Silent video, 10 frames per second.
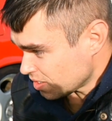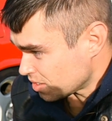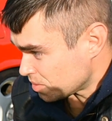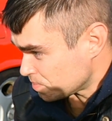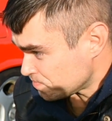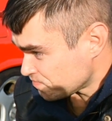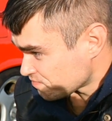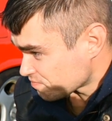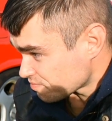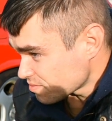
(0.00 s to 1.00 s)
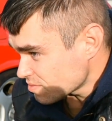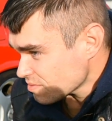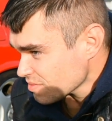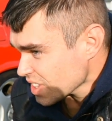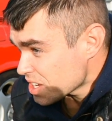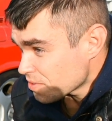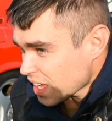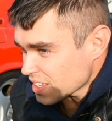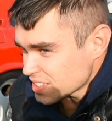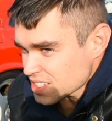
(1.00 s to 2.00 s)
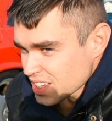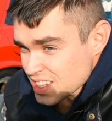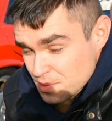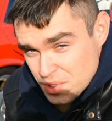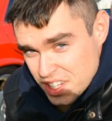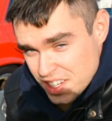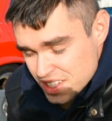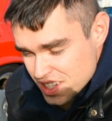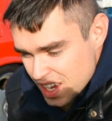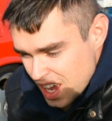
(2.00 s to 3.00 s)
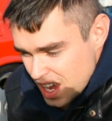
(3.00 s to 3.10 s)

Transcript: Um, if not these classic Mercedes,